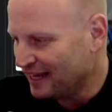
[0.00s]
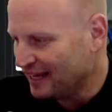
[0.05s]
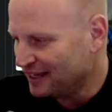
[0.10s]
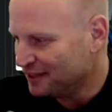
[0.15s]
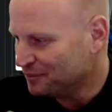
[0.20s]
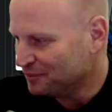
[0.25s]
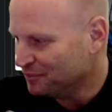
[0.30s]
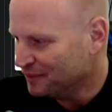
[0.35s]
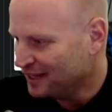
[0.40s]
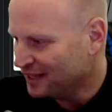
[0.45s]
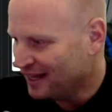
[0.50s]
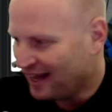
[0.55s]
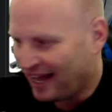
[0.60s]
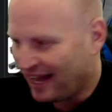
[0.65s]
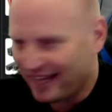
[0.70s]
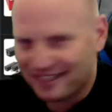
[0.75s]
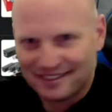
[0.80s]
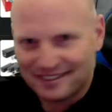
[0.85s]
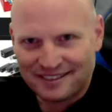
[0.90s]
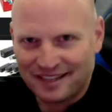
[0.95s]
Um,
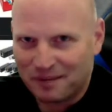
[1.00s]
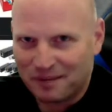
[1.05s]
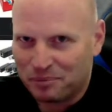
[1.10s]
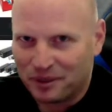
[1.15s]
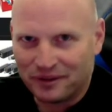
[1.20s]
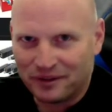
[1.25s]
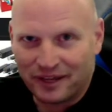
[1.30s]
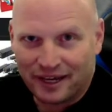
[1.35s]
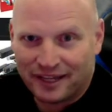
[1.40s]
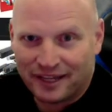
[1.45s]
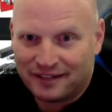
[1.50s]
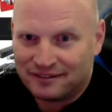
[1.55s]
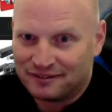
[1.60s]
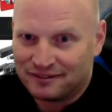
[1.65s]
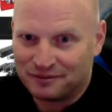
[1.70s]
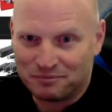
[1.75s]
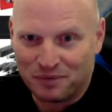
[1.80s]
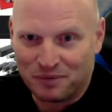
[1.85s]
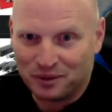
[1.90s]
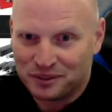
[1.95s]
I can stay up all night
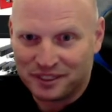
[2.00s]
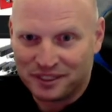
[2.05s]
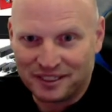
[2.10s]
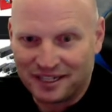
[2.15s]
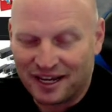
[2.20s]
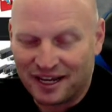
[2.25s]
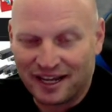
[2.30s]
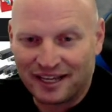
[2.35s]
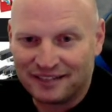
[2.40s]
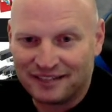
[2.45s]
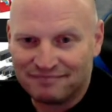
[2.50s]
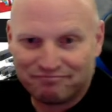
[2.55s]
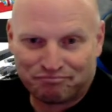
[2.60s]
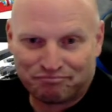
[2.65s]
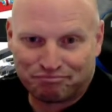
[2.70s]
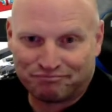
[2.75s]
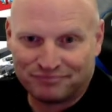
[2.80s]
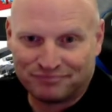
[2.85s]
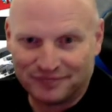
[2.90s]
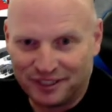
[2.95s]
or most of the night,
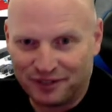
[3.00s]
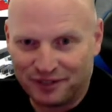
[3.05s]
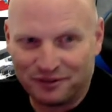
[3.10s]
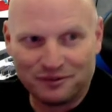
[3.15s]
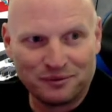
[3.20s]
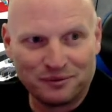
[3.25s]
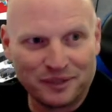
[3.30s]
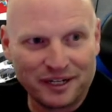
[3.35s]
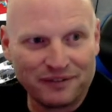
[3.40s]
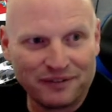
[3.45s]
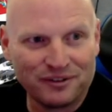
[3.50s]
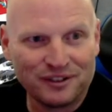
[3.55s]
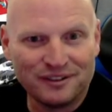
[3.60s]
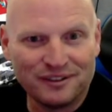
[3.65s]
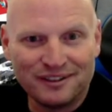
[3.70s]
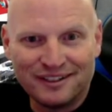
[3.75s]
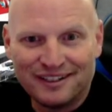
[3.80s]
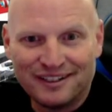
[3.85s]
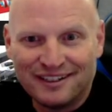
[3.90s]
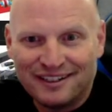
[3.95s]
you know,
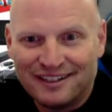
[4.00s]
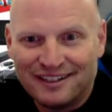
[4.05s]
whatever.